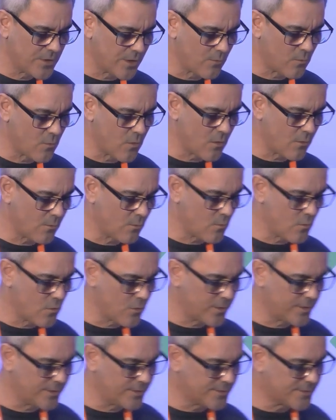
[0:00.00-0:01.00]
you know what
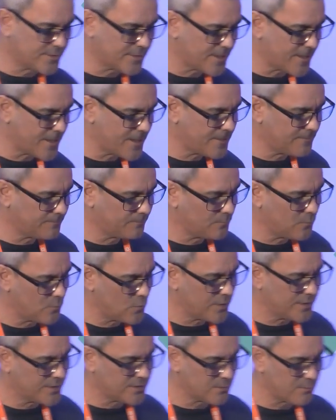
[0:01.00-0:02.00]
what is um,
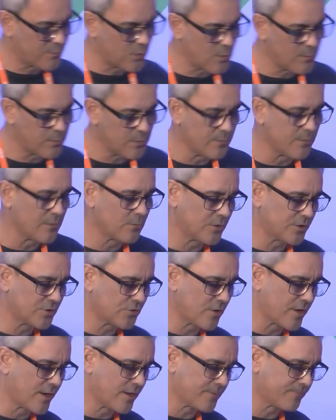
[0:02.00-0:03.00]
what is the problem that we're
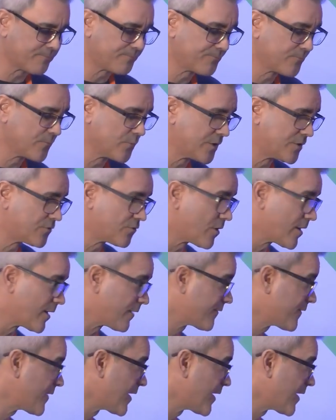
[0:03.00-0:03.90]
trying to we're trying to